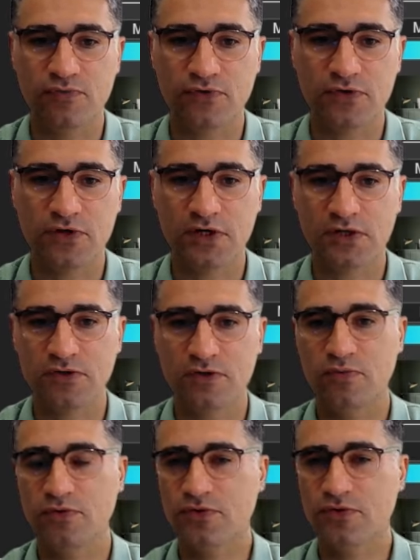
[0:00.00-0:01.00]
your product.
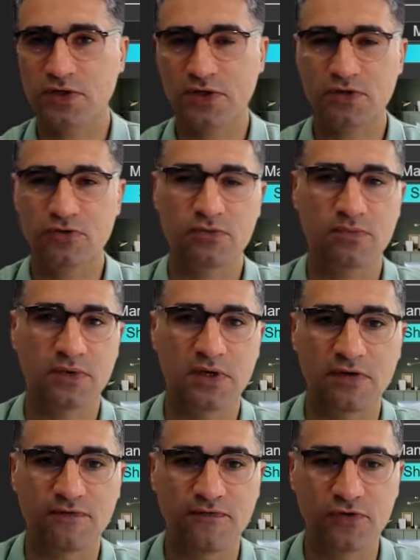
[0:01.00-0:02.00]
Your product could
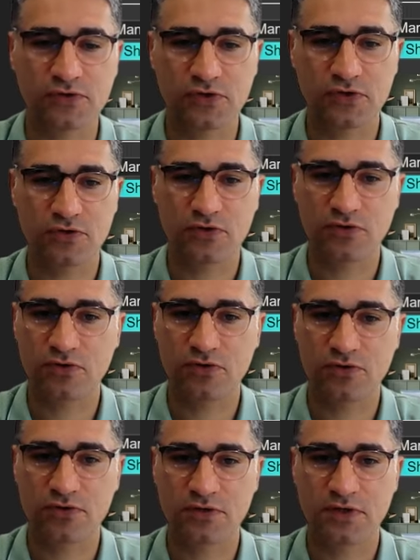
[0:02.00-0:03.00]
be a photo
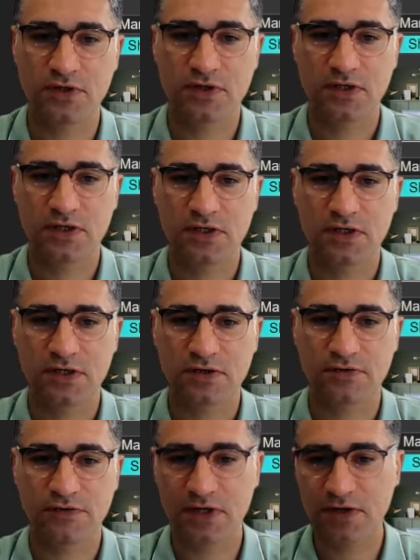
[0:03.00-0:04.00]
or
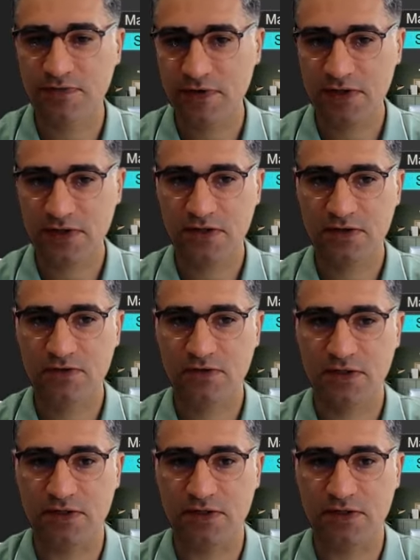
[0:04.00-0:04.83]
real render